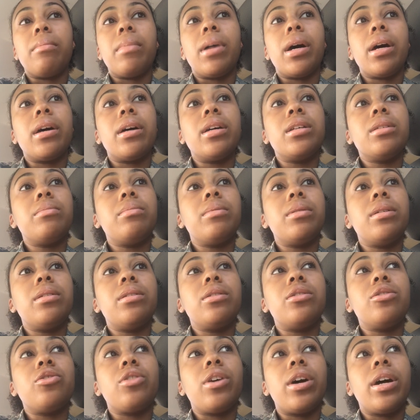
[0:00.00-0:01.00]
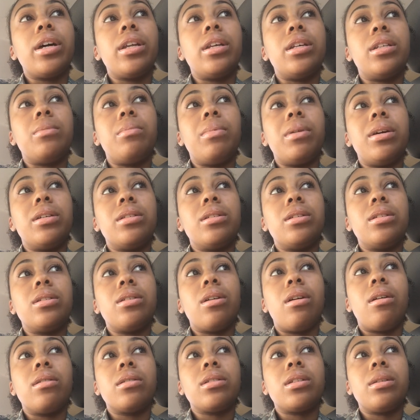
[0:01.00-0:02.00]
My husband tried his best to
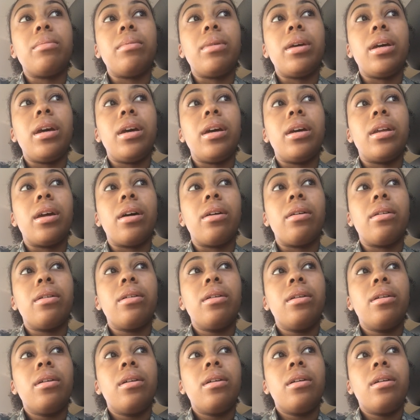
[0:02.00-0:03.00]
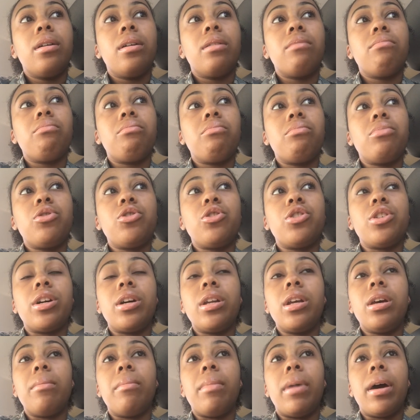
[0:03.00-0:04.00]
talk to me, and I
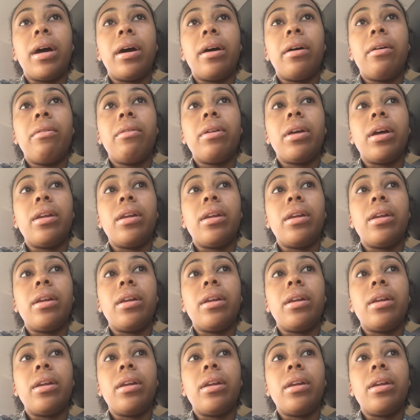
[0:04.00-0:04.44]
shut him out.